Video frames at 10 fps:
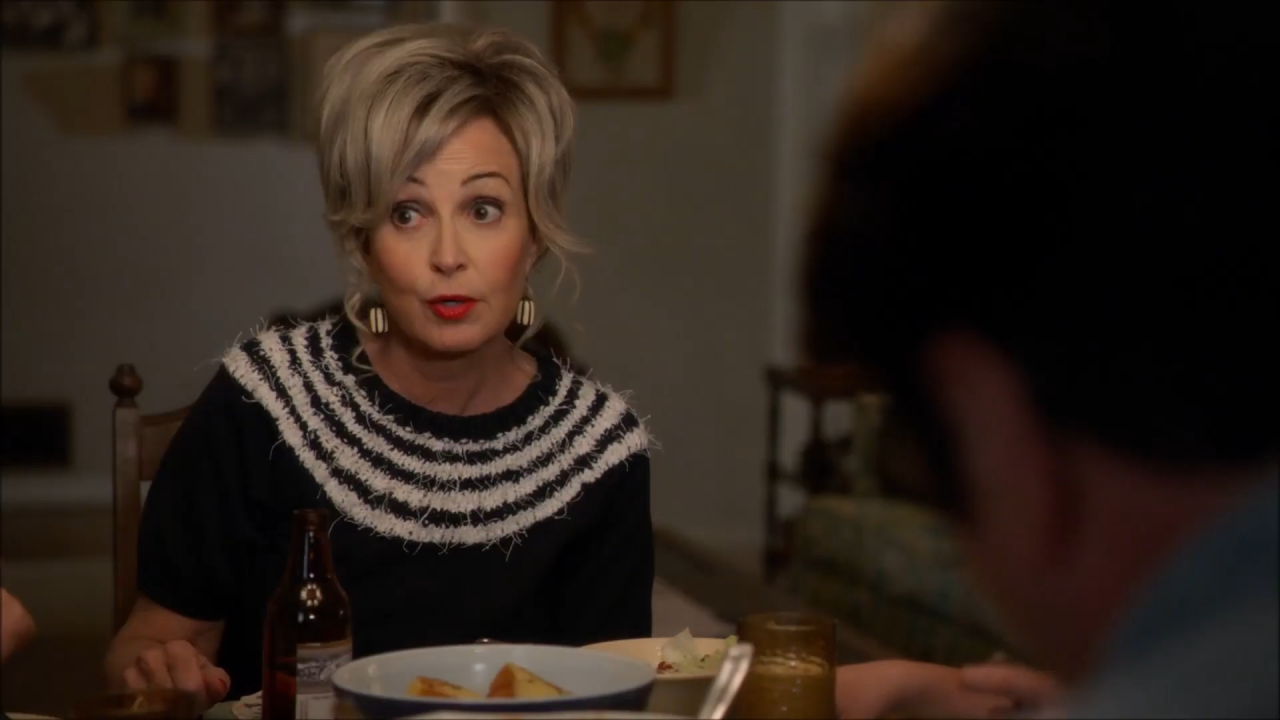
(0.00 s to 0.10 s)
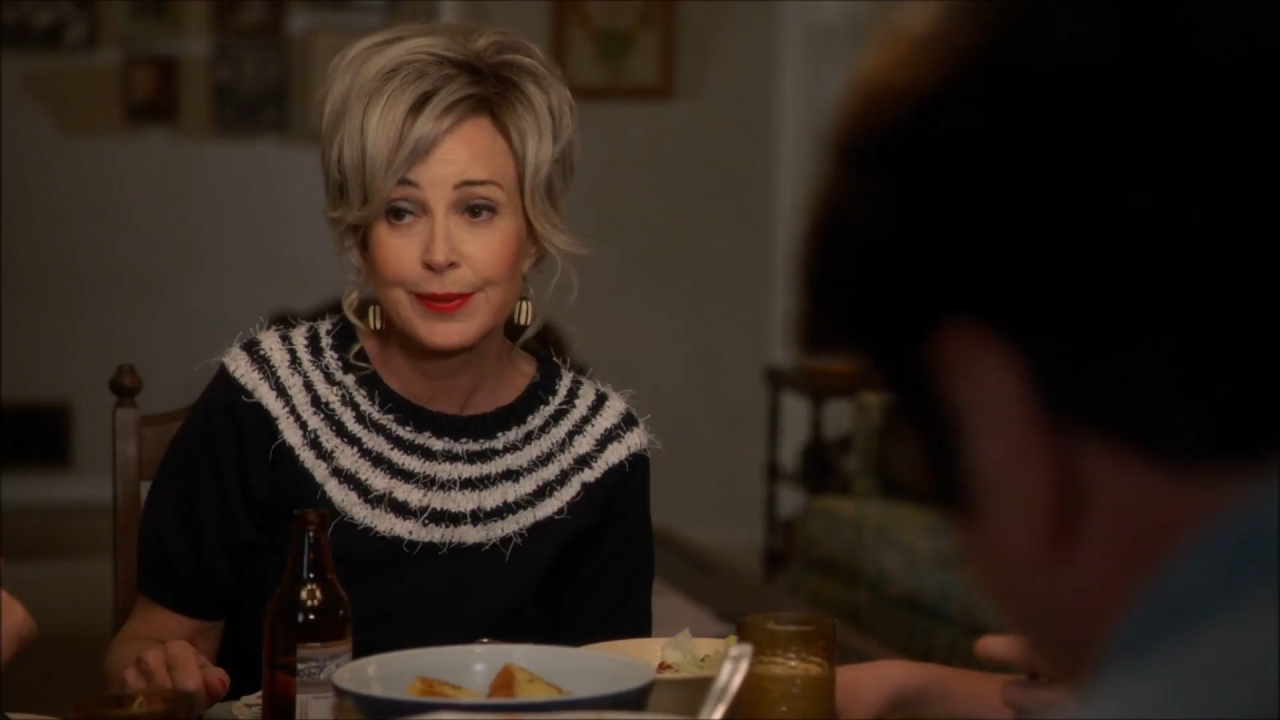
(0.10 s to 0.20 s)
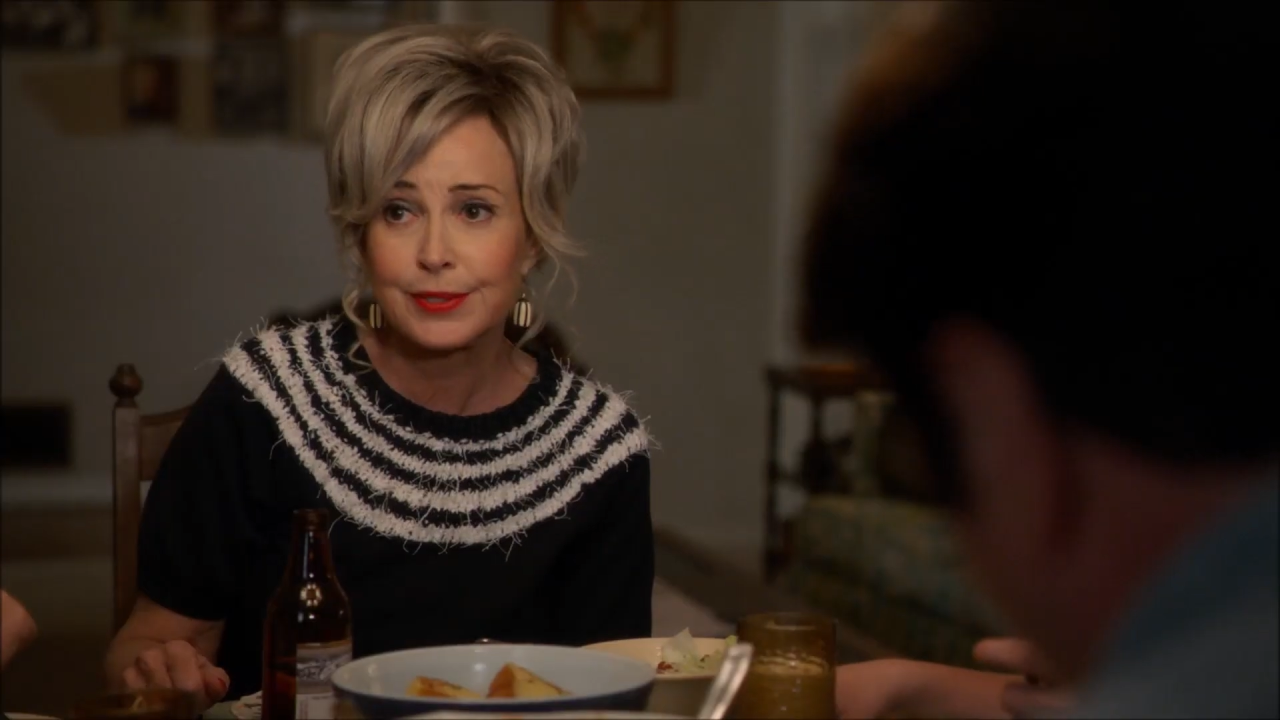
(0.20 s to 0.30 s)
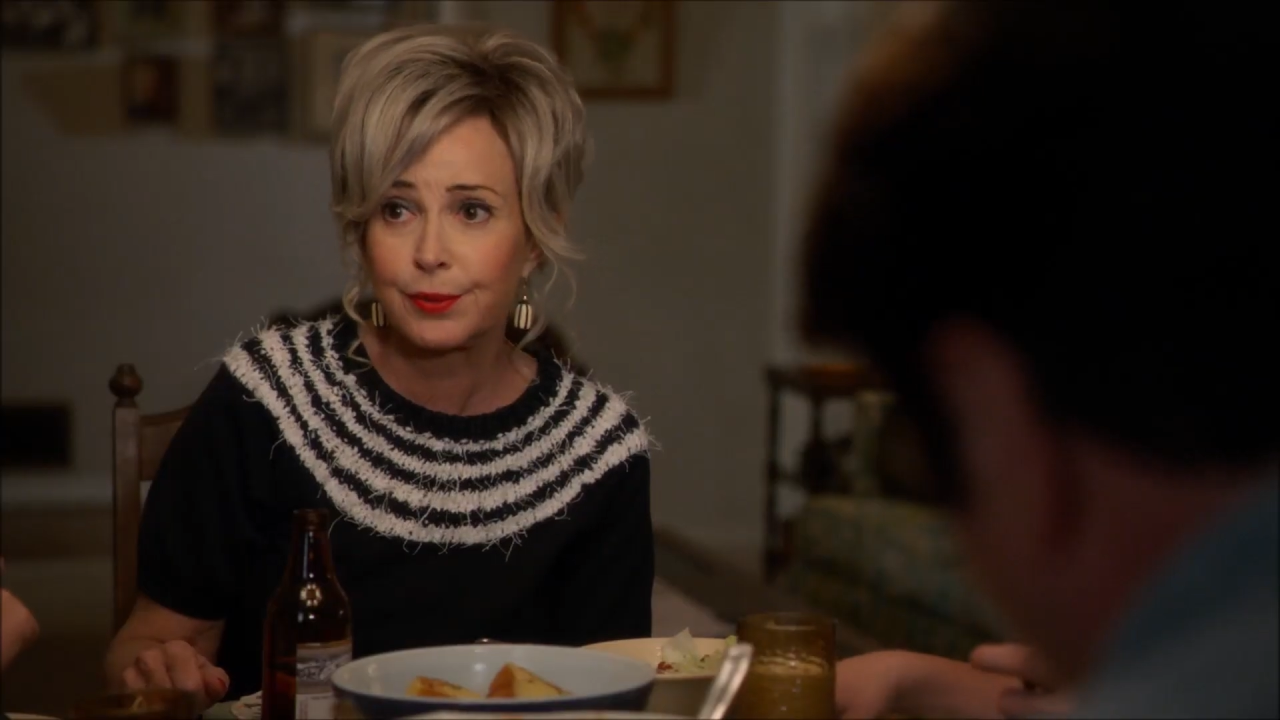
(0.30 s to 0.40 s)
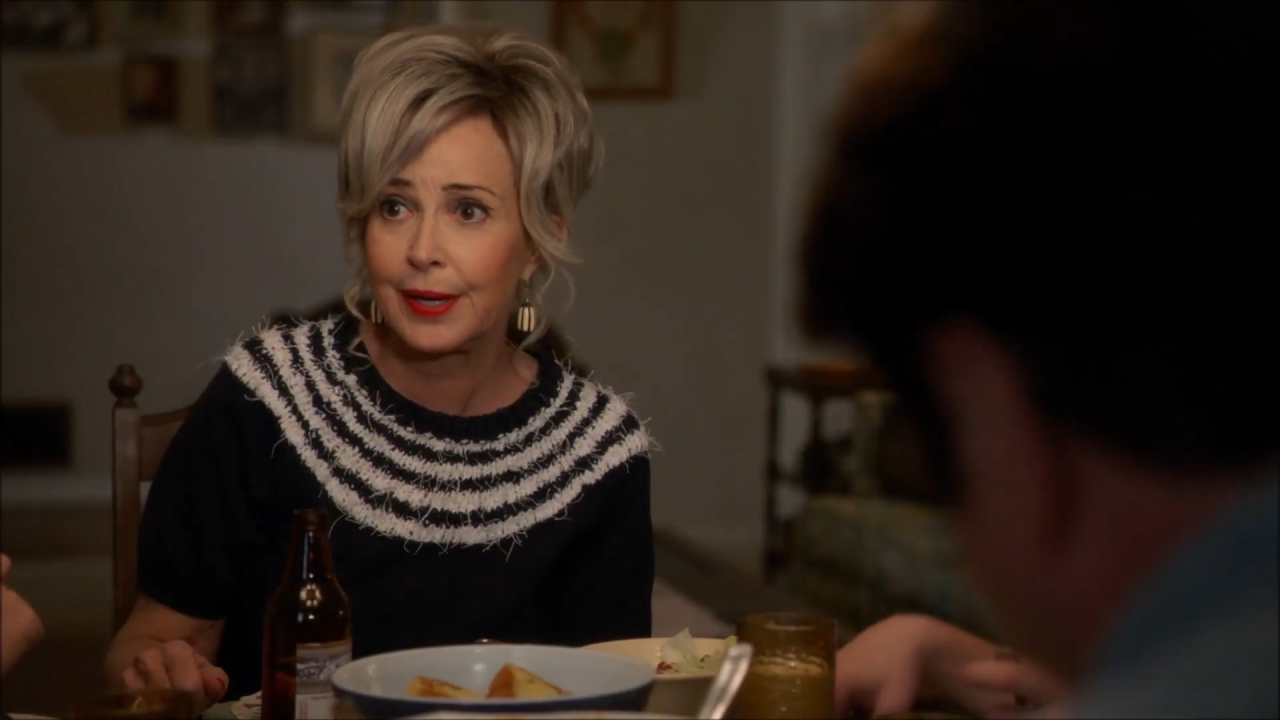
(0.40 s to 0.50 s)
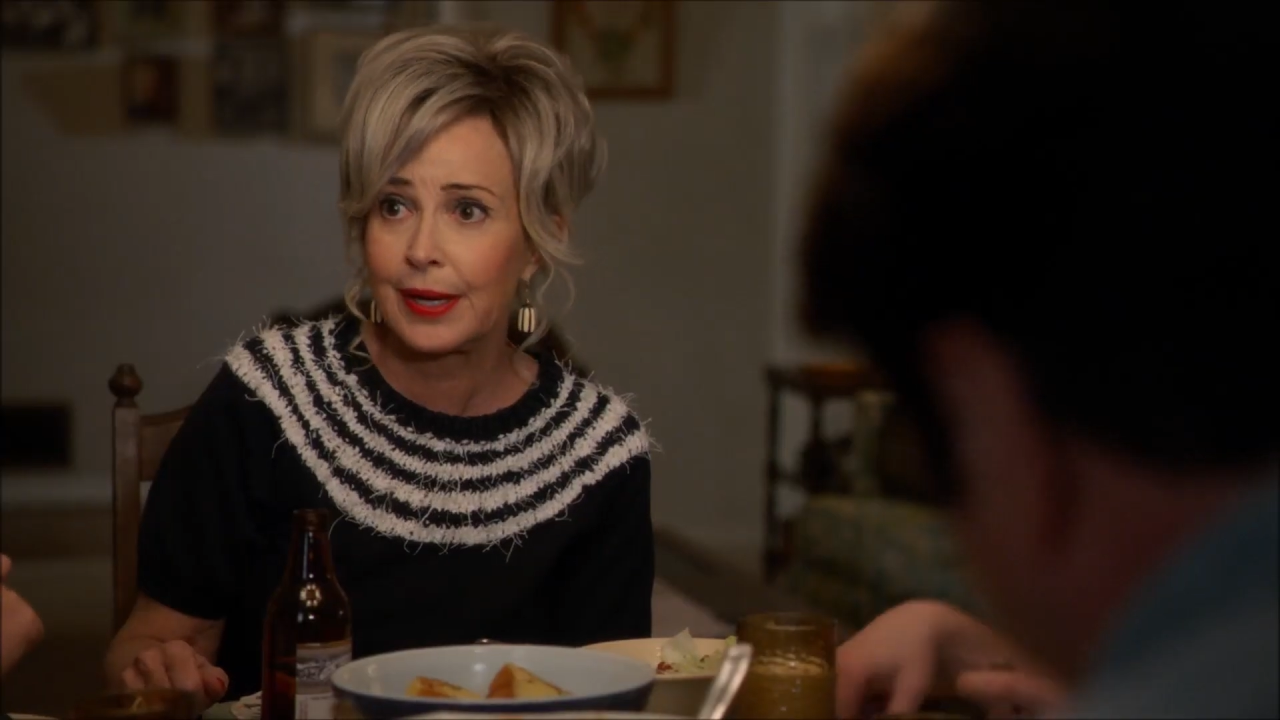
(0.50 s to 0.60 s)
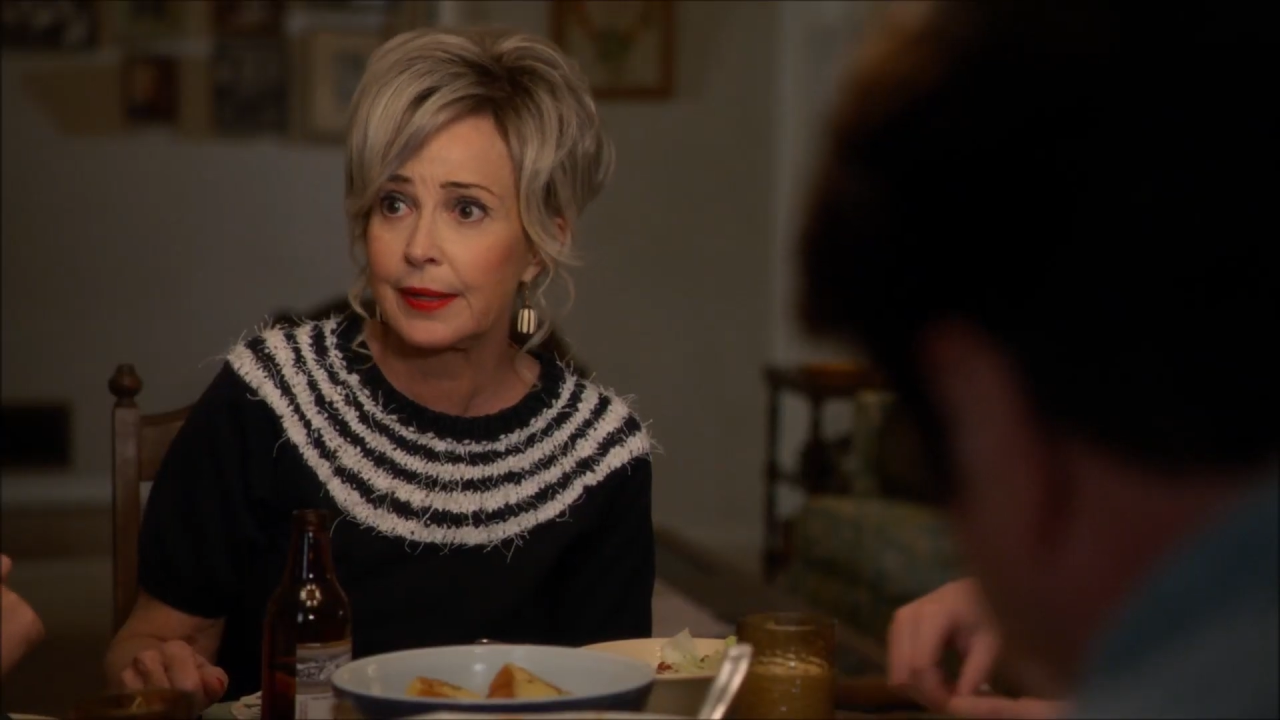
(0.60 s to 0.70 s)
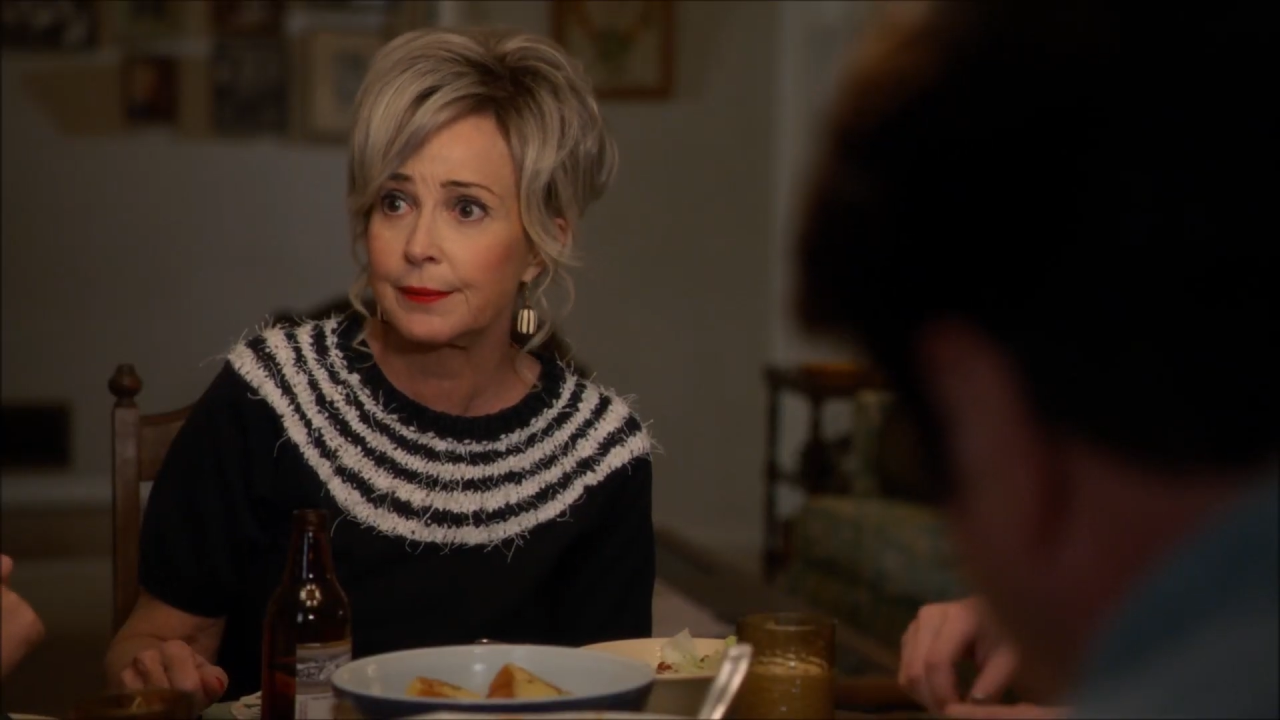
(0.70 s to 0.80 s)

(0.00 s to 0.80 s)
don't be so high